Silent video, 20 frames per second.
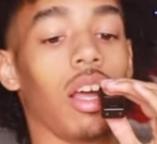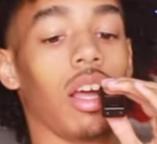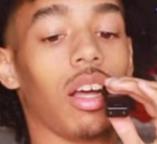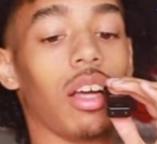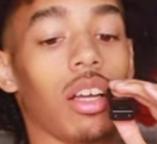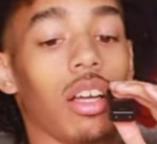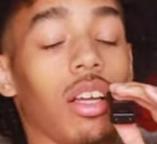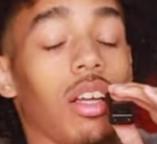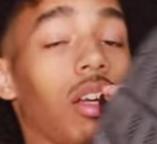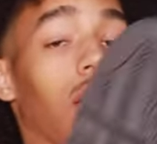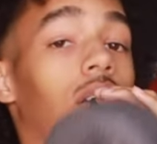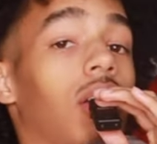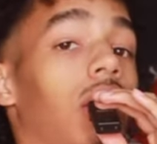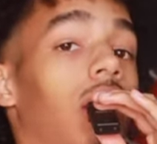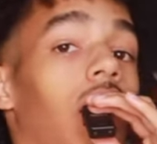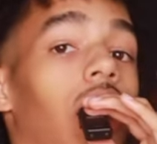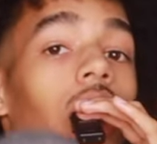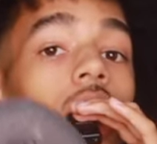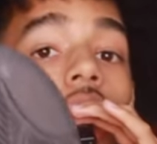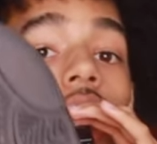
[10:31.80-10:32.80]
Uh,
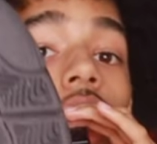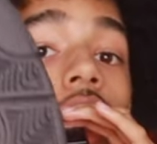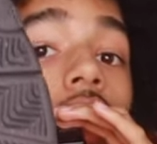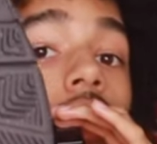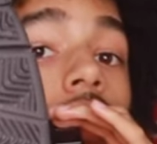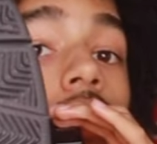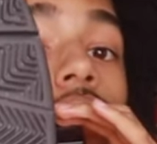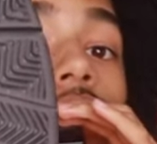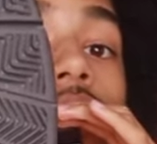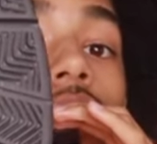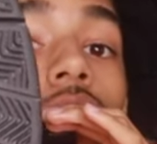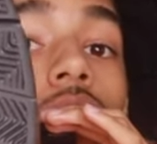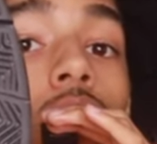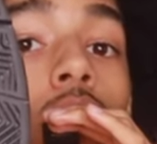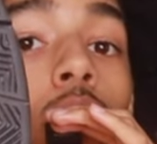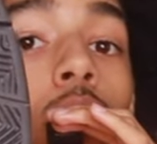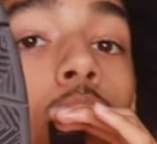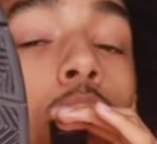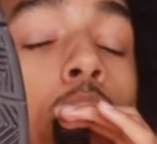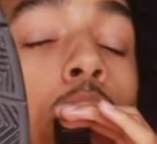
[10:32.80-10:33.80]
I
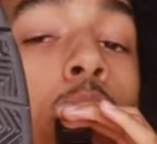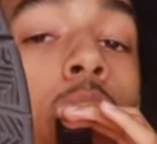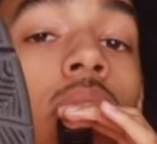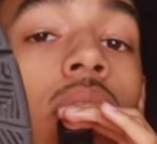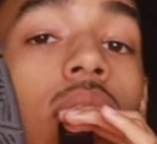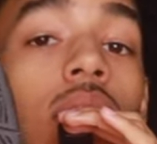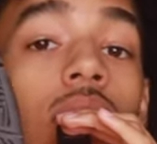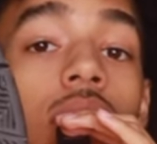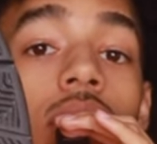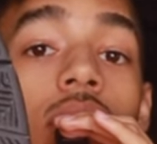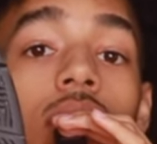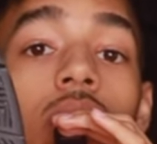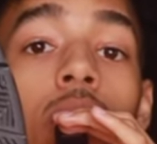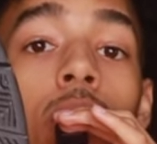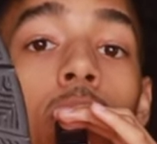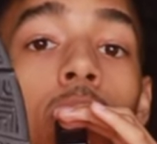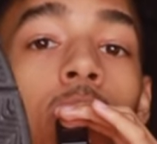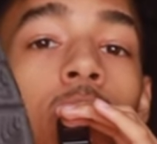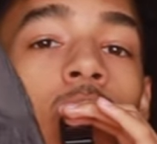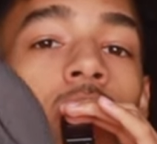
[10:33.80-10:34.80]
beat this
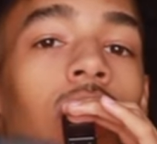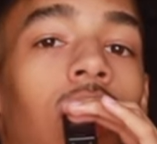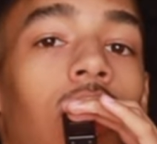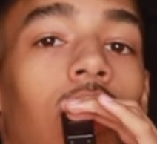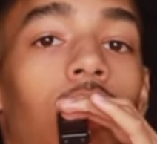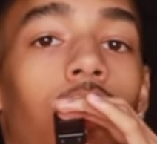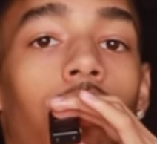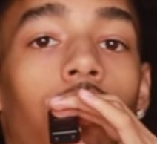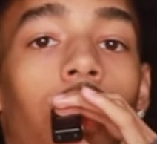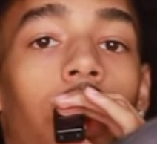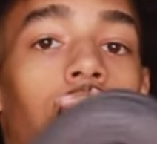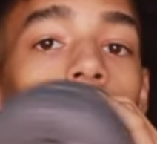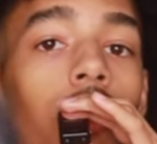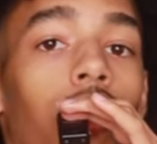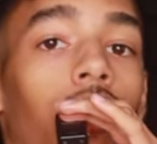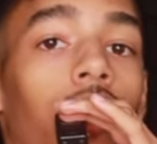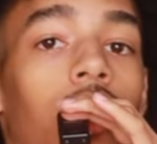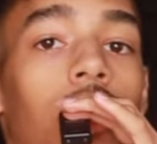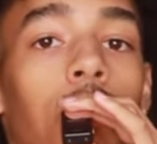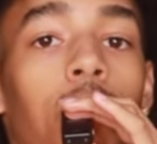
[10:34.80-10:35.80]
up the very
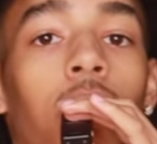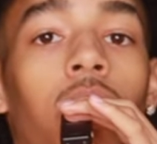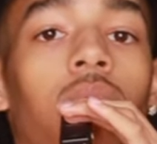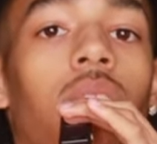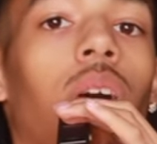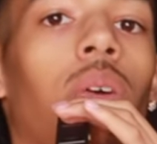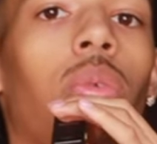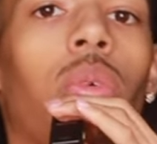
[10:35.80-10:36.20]
first month I